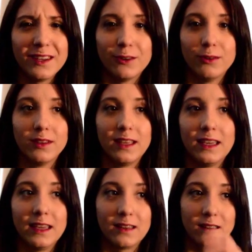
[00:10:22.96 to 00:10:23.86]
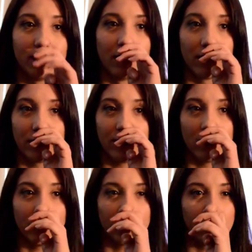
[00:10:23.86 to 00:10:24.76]
know, like, nothing
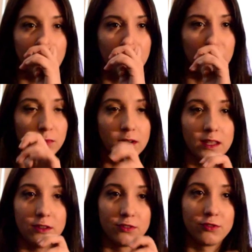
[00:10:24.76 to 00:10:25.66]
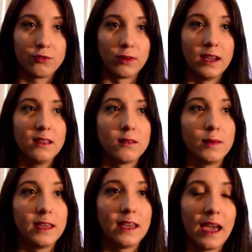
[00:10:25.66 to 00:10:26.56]
off that album really striked
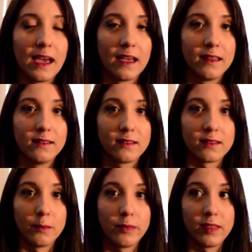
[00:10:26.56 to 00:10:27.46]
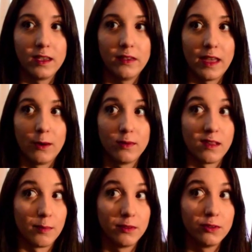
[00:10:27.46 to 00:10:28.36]
me as something that was
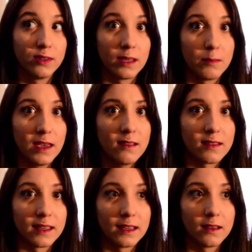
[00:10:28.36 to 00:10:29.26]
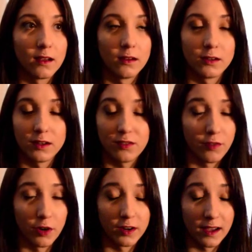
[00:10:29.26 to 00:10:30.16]
absolutely amazing, or as
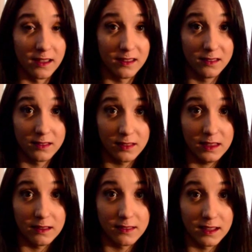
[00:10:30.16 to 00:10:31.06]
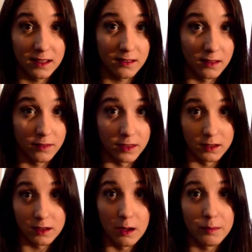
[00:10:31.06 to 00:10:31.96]
far as the aesthetics of
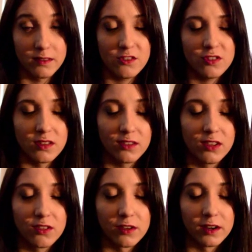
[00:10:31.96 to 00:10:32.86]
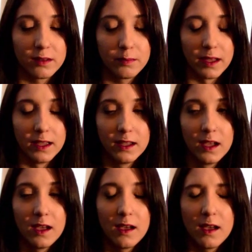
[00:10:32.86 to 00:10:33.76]
the composition is concerned, but
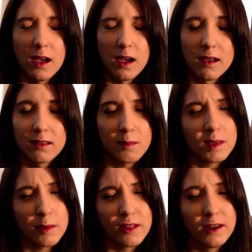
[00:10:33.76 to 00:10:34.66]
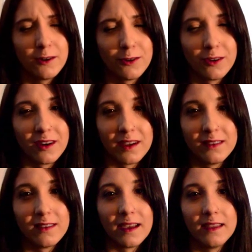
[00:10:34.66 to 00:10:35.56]
something about the lyrical
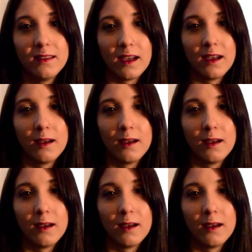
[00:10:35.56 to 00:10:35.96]
content.